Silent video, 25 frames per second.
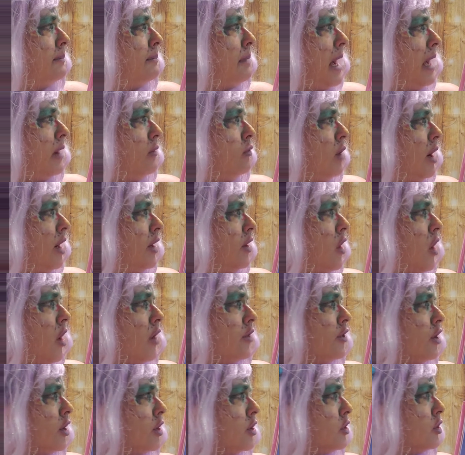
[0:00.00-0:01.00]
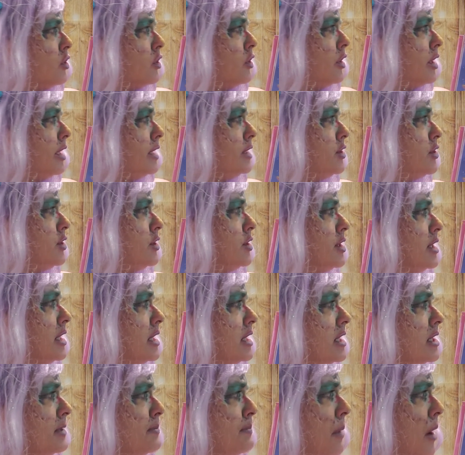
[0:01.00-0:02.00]
by one, other creatures
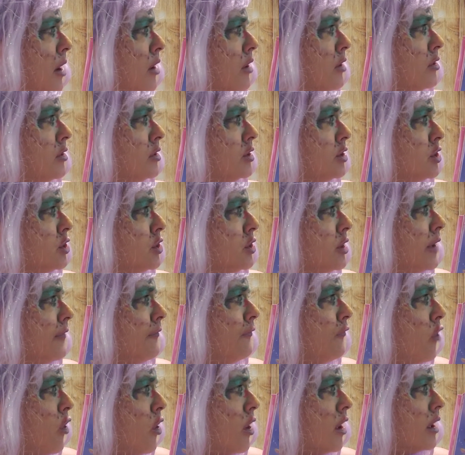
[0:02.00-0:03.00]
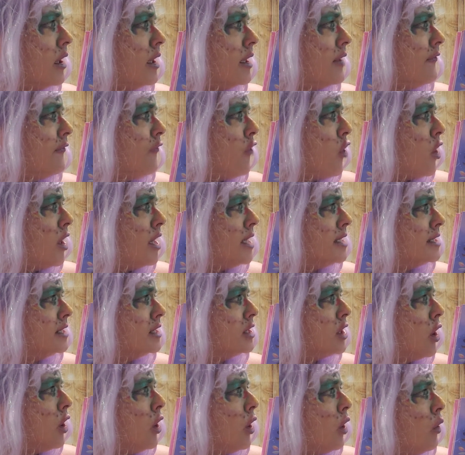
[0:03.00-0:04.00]
in Sparkle Tree Forest
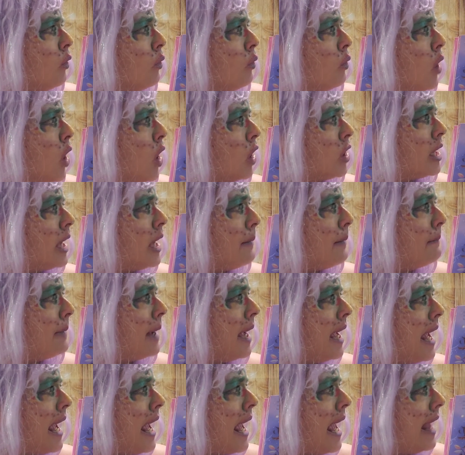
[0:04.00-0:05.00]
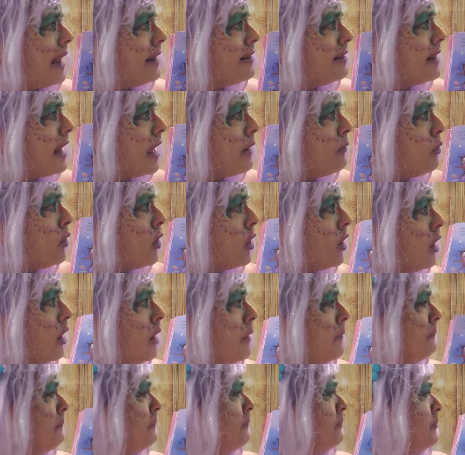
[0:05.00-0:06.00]
woke up, and they were
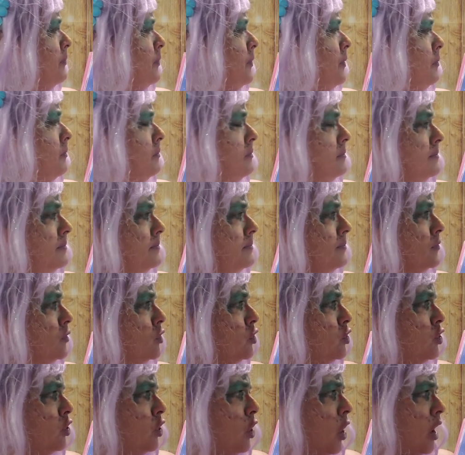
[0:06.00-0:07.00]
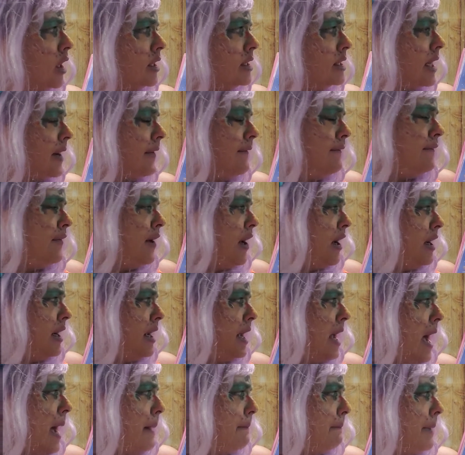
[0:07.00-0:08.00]
not very
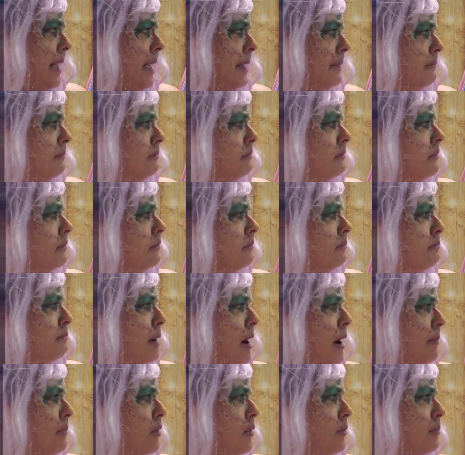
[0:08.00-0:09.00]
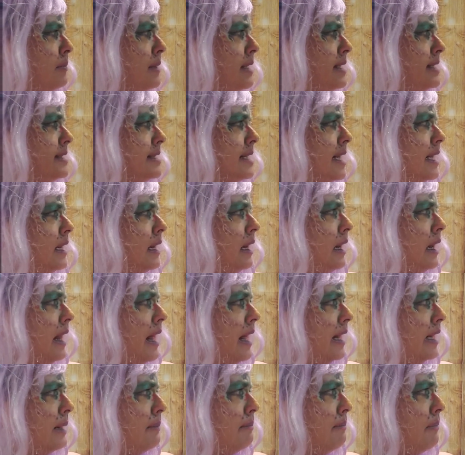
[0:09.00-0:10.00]
happy. Bumblebees and
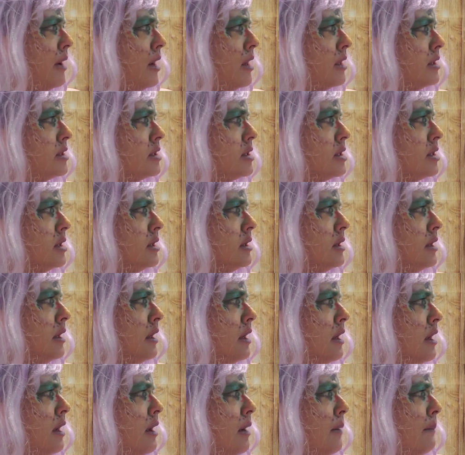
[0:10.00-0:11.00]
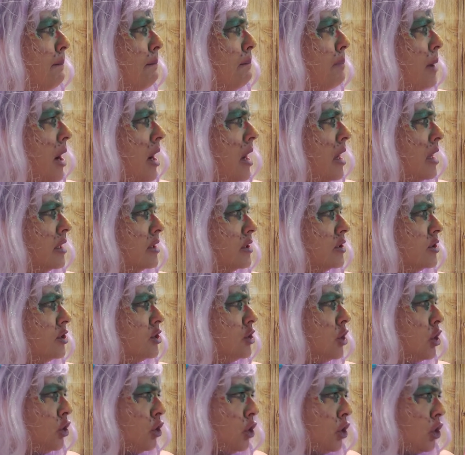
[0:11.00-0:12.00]
ladybugs
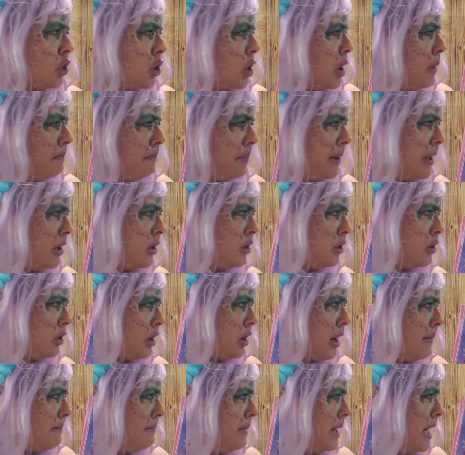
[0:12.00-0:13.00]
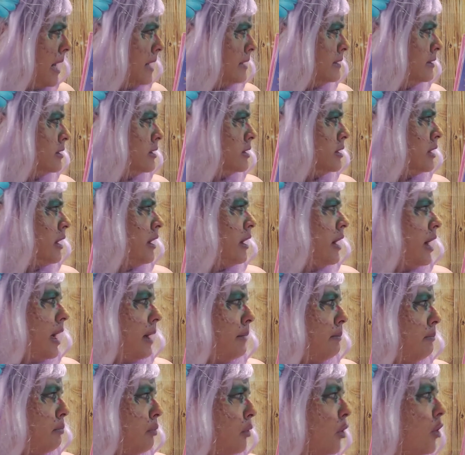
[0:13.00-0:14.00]
buzzed, grumpy gremlins
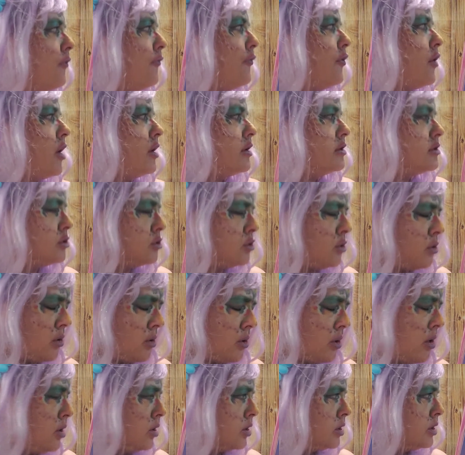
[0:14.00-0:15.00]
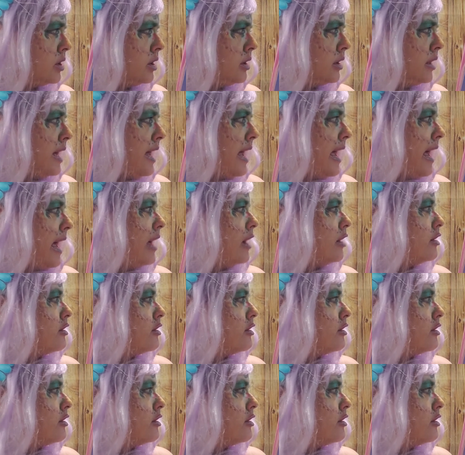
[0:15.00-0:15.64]
and bullfrogs croaked, and